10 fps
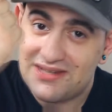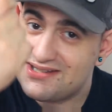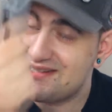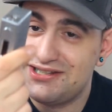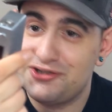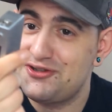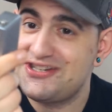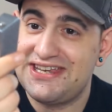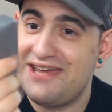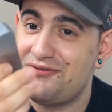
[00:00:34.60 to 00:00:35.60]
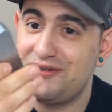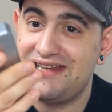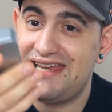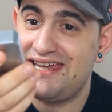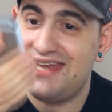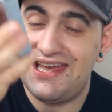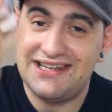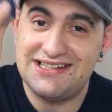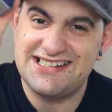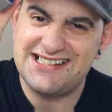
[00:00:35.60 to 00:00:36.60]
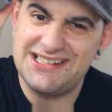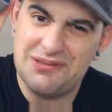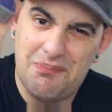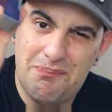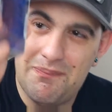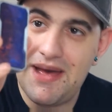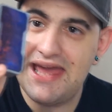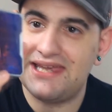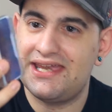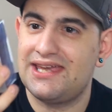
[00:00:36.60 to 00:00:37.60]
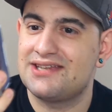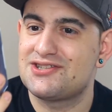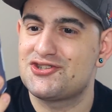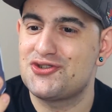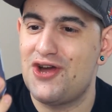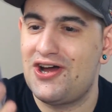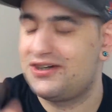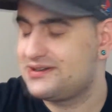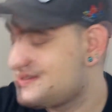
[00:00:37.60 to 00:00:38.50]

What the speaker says: still using every day, and it's still banging strong.